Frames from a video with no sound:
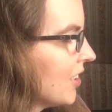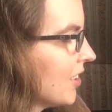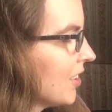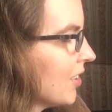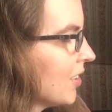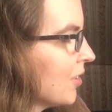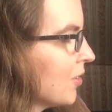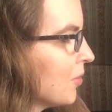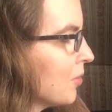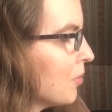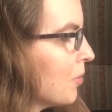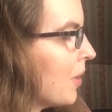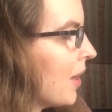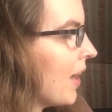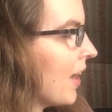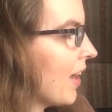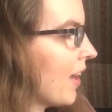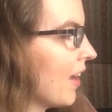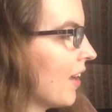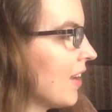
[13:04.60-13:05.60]

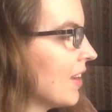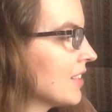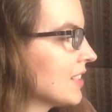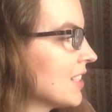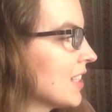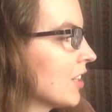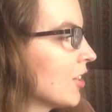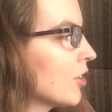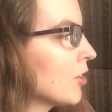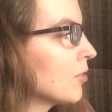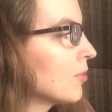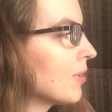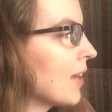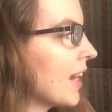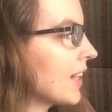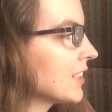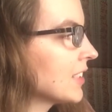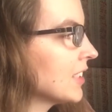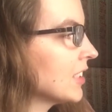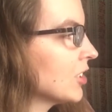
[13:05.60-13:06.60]
way is the correct
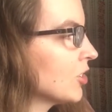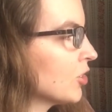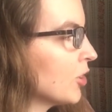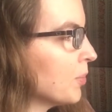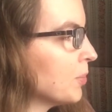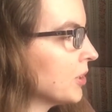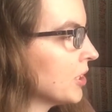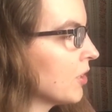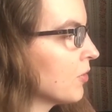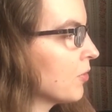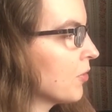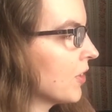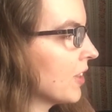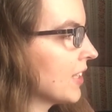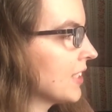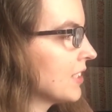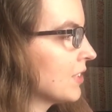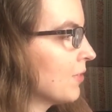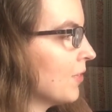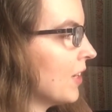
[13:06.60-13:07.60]
description for
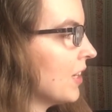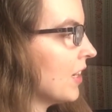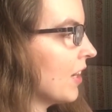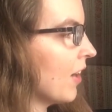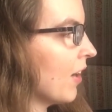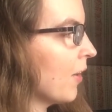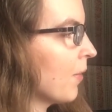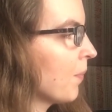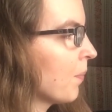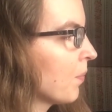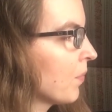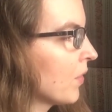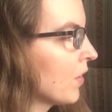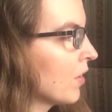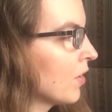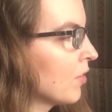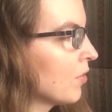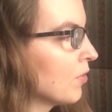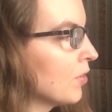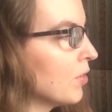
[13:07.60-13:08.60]
this figure.
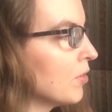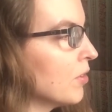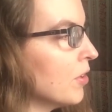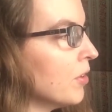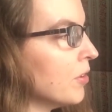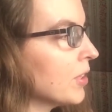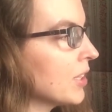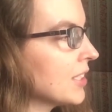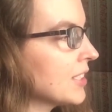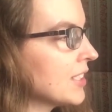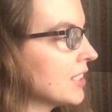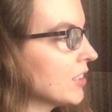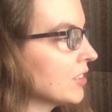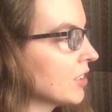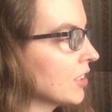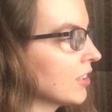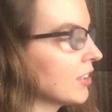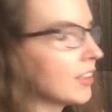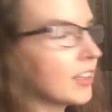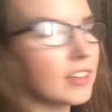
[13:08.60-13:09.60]
If you notice, there's a
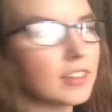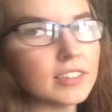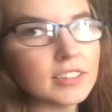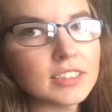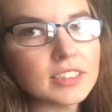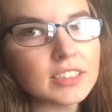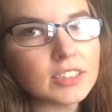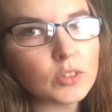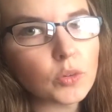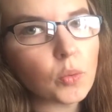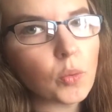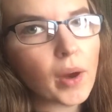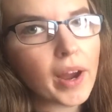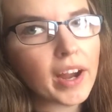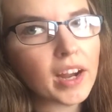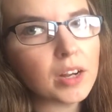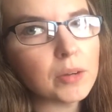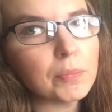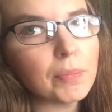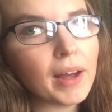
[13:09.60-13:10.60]
little
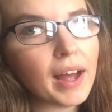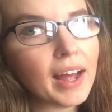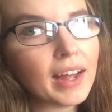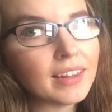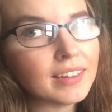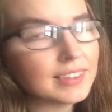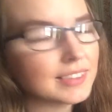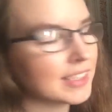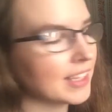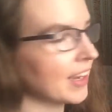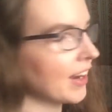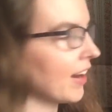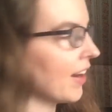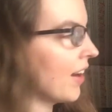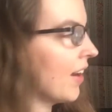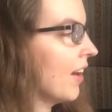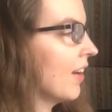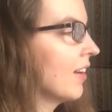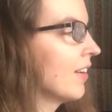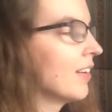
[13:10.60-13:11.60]
square box there.
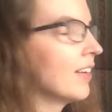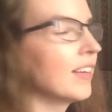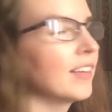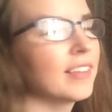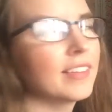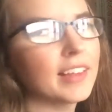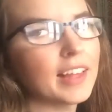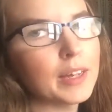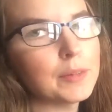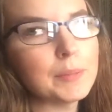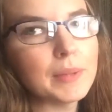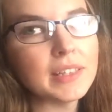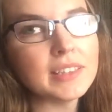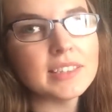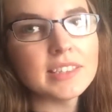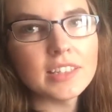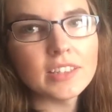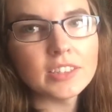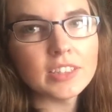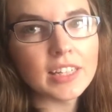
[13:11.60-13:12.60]
That means
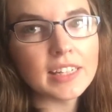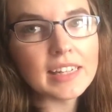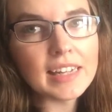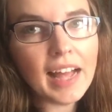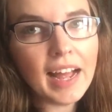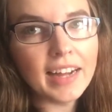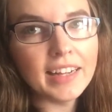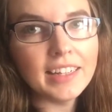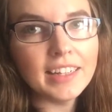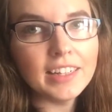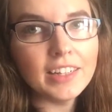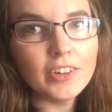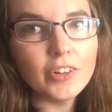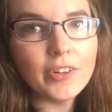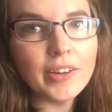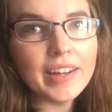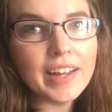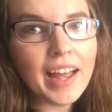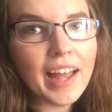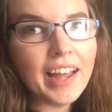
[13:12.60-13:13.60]
there's a
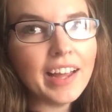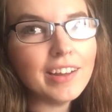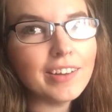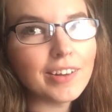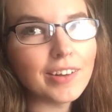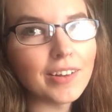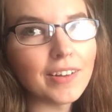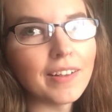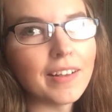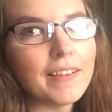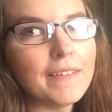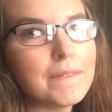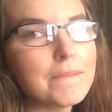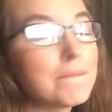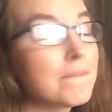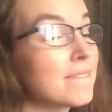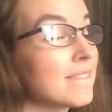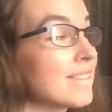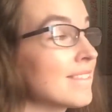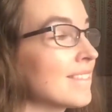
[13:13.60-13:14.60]
90-degree angle.
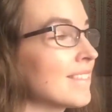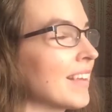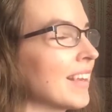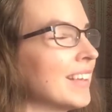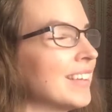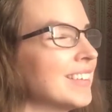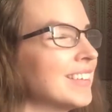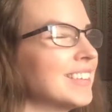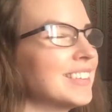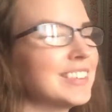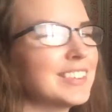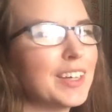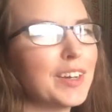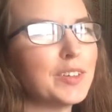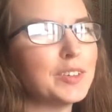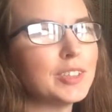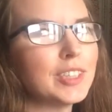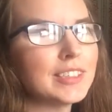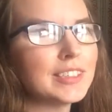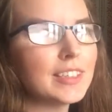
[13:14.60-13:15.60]
So
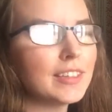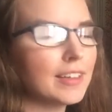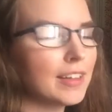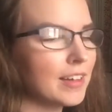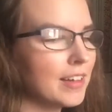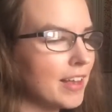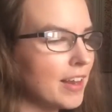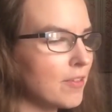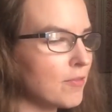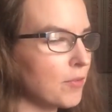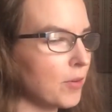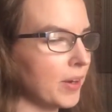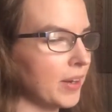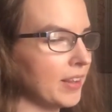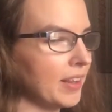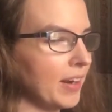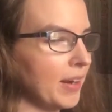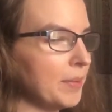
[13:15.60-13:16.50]
just a little hint for you there.